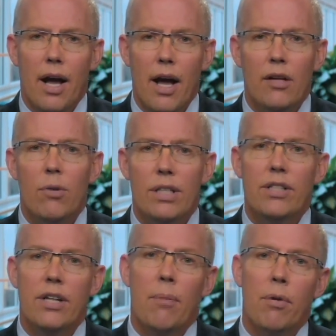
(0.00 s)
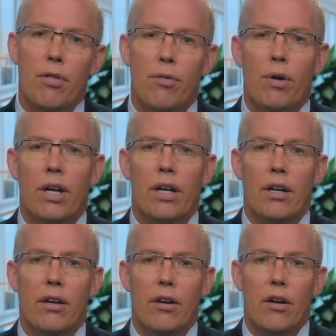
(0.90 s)
And question number three
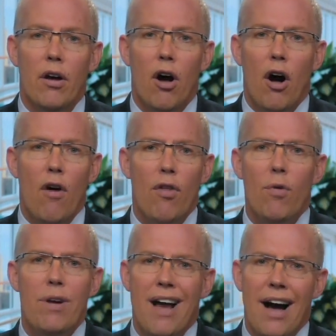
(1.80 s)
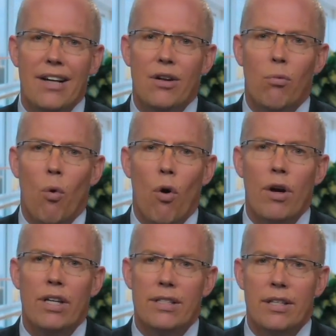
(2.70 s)
although not a
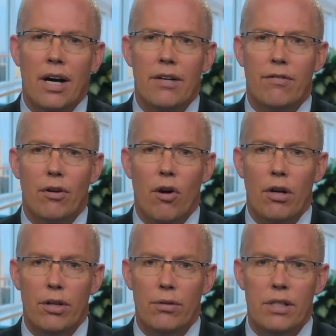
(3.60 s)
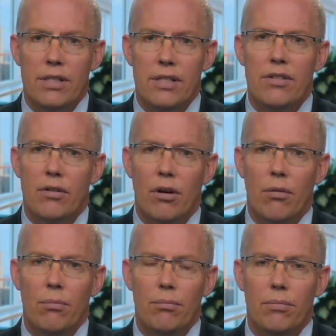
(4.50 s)
warning sign for long QT
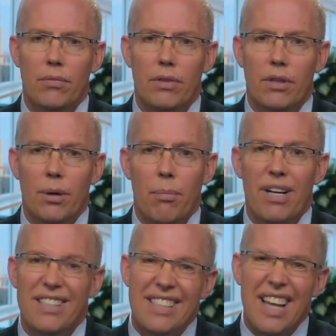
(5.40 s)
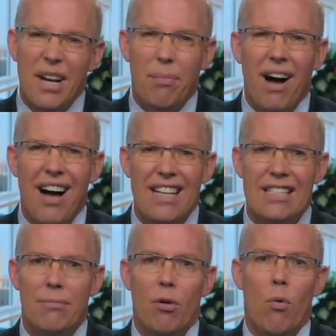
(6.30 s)
syndrome, but instead a
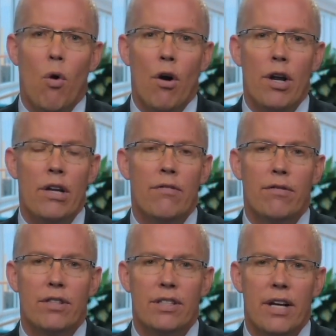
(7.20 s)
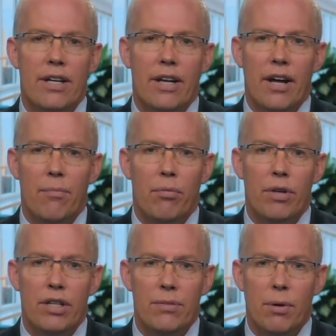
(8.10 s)
possible warning for sudden death
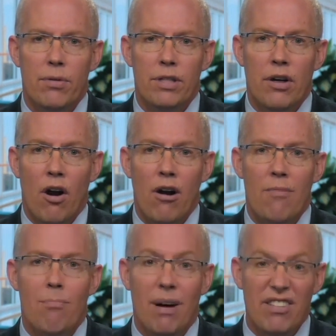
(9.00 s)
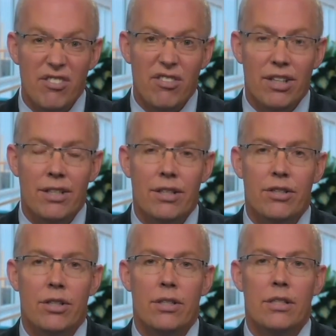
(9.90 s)
predisposing heart muscle
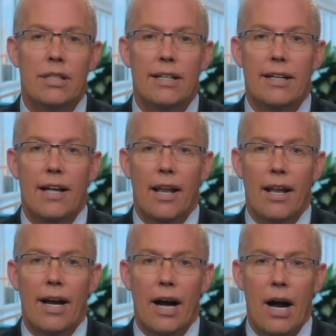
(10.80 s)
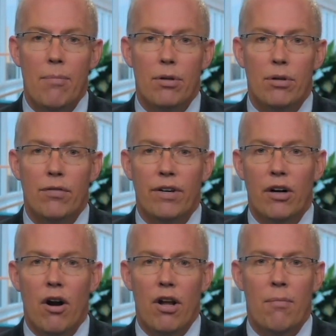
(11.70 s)
conditions like hypertrophic
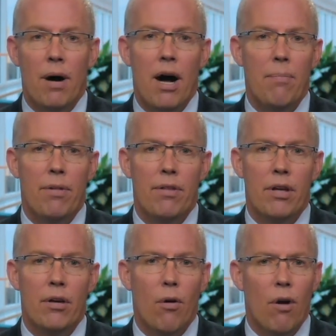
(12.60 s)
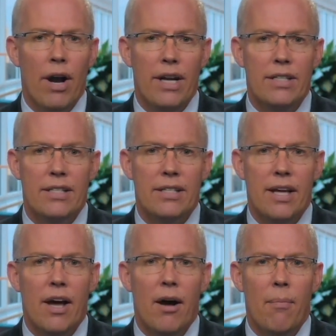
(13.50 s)
cardiomyopathy or
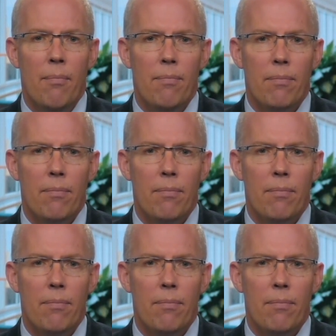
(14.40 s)
HCM,